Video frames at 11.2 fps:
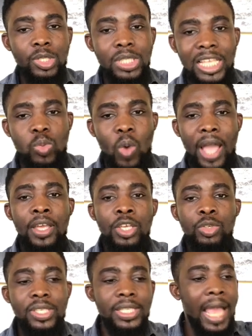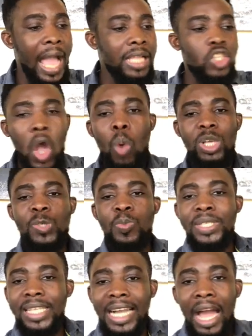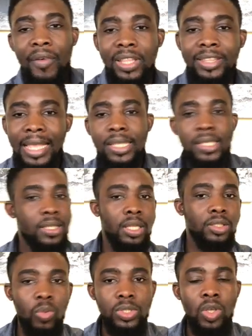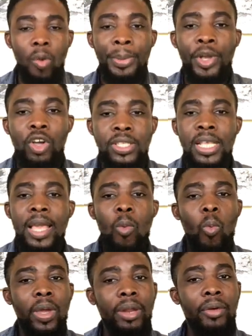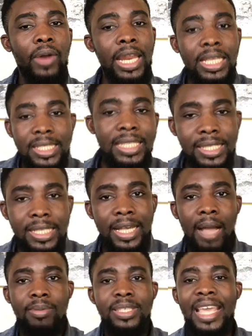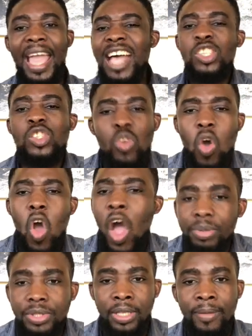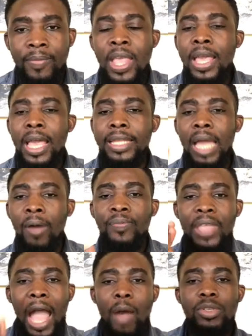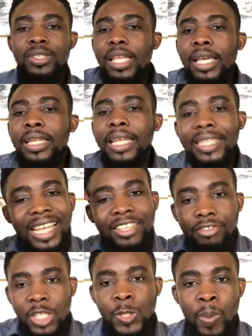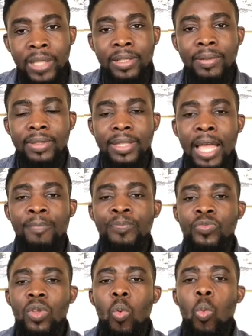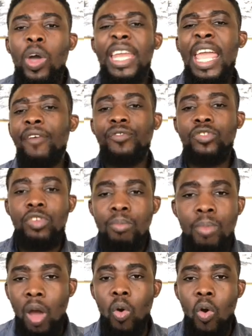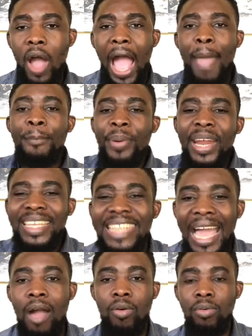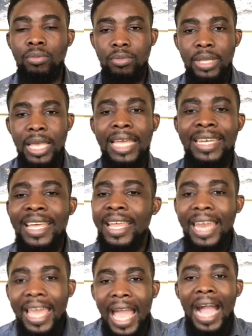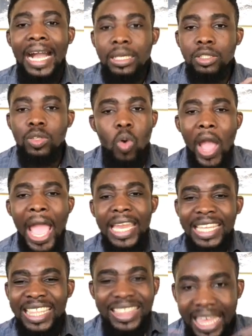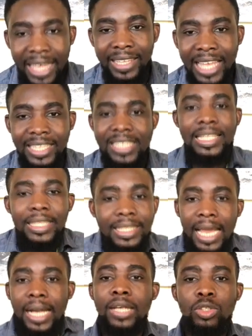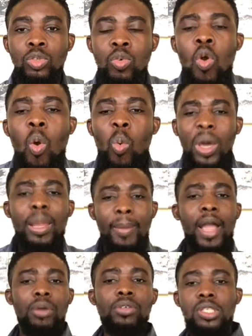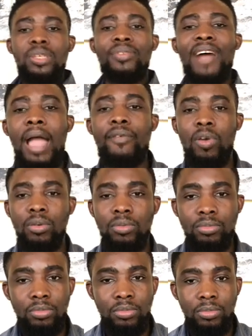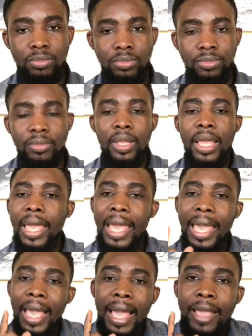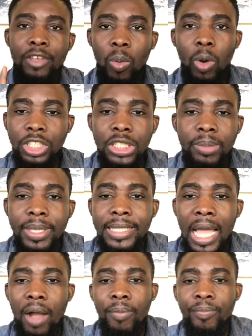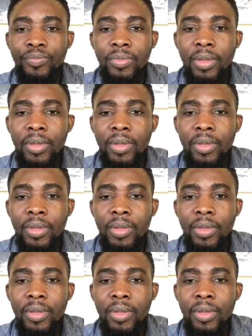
That's why you see the ant always busy carrying things towards the hole, because when the rainy season comes, it has no option. And now, I was thinking in that respect that what if tomorrow I break down and I can't do anything, there's nothing I can do? What am I going to survive on? You're watching me now.